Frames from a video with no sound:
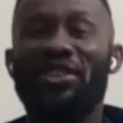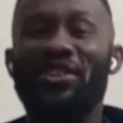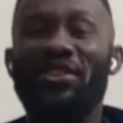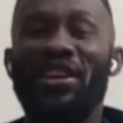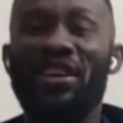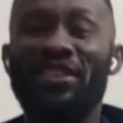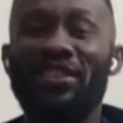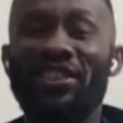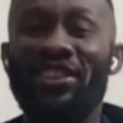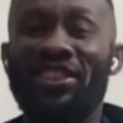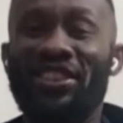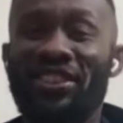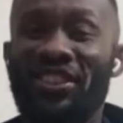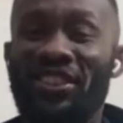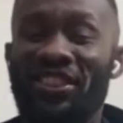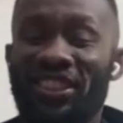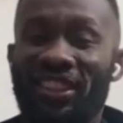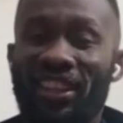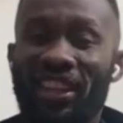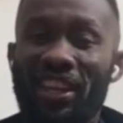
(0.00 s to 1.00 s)
Good to have you
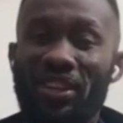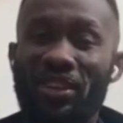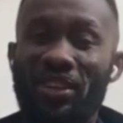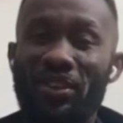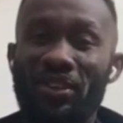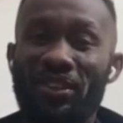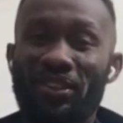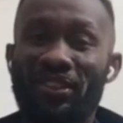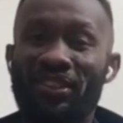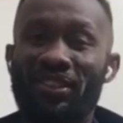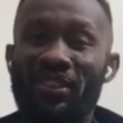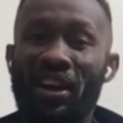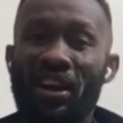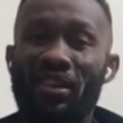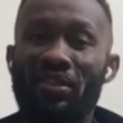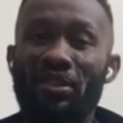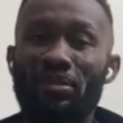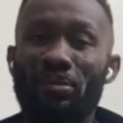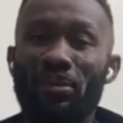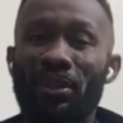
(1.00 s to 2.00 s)
too. Thank you
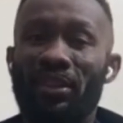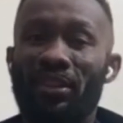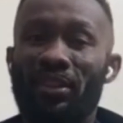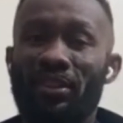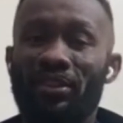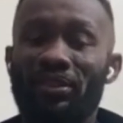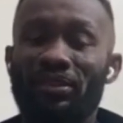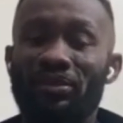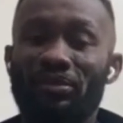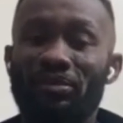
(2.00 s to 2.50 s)
for having me.